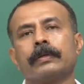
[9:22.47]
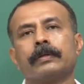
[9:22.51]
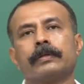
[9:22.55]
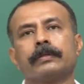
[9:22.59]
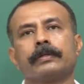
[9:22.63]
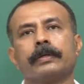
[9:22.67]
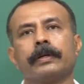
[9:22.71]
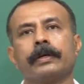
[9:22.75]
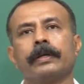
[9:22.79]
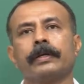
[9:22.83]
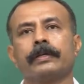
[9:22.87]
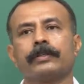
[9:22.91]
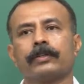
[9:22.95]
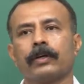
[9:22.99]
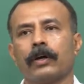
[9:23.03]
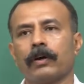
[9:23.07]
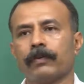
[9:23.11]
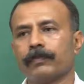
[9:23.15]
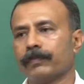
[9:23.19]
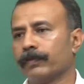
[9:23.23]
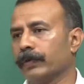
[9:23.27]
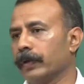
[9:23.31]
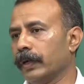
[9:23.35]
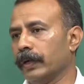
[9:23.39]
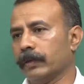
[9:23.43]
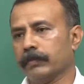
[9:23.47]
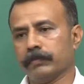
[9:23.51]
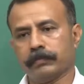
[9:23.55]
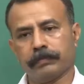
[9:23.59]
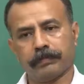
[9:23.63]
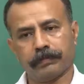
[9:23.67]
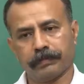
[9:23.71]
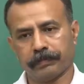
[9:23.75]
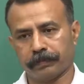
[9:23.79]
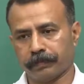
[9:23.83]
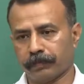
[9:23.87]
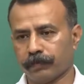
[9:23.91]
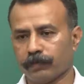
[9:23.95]
series of
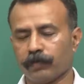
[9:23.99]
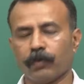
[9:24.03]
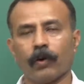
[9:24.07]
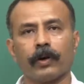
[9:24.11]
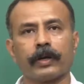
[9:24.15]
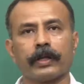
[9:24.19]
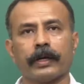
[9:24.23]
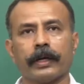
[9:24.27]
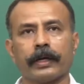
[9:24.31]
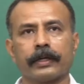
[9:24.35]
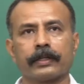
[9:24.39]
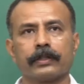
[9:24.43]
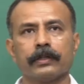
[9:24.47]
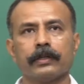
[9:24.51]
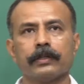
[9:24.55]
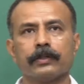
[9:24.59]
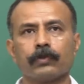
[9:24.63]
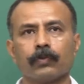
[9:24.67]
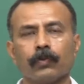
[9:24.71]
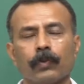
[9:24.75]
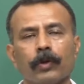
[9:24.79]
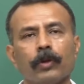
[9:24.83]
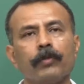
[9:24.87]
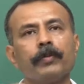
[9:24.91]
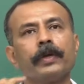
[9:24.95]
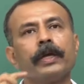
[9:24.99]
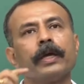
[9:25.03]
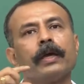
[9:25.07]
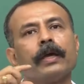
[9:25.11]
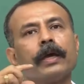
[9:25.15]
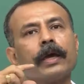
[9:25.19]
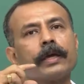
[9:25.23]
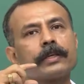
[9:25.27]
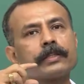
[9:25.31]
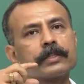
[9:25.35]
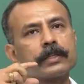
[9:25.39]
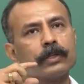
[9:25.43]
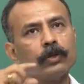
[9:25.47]
40 lectures, we will be
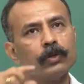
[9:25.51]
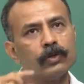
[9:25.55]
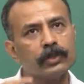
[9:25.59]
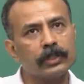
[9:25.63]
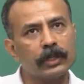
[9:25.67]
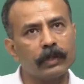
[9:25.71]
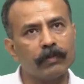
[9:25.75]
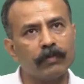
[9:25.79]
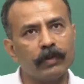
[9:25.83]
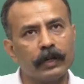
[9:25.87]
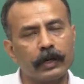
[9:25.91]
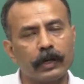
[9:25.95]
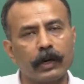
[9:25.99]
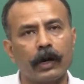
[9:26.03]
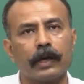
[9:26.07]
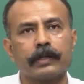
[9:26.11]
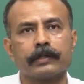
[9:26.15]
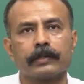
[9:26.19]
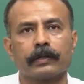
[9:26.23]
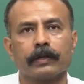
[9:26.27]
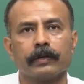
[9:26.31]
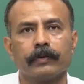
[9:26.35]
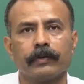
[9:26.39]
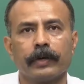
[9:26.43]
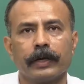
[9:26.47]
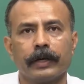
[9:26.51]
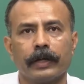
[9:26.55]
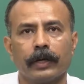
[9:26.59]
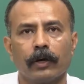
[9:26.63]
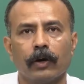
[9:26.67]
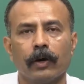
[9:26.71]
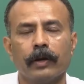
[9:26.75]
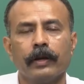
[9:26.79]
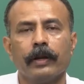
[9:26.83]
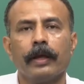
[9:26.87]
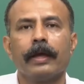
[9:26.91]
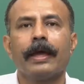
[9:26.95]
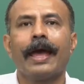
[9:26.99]
exclusively concentrating
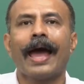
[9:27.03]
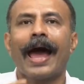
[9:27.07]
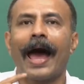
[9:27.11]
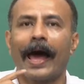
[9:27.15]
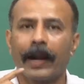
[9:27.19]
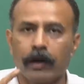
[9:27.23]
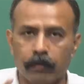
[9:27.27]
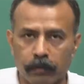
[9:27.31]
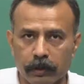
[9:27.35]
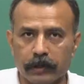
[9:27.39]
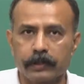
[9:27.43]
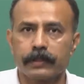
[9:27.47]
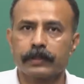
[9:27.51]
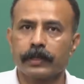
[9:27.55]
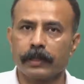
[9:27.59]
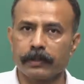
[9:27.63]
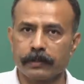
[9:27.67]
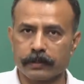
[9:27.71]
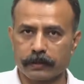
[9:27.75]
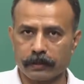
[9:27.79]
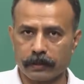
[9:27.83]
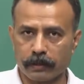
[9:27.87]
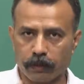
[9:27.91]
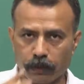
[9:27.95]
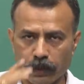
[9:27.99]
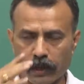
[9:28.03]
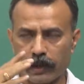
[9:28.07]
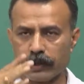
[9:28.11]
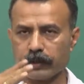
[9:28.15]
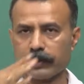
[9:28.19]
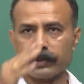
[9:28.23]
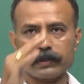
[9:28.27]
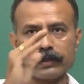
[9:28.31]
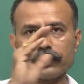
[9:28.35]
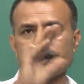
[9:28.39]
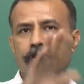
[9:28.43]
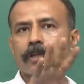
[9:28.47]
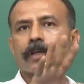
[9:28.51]
on animal cells. Okay.
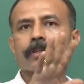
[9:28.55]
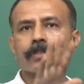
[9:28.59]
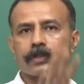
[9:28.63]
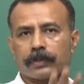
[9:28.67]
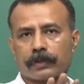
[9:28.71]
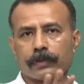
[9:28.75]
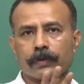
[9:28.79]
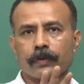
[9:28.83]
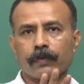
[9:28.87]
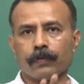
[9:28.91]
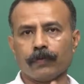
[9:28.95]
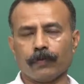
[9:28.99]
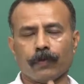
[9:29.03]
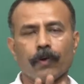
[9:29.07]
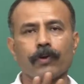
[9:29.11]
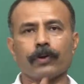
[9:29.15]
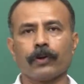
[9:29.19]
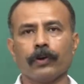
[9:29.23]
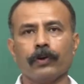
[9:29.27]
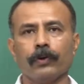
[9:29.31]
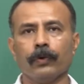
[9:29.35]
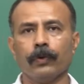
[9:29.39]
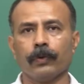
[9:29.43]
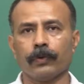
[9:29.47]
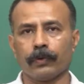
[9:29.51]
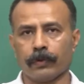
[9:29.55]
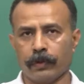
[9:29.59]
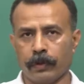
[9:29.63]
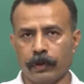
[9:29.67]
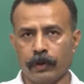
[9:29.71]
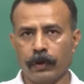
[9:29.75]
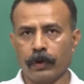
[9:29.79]
This is just for your note.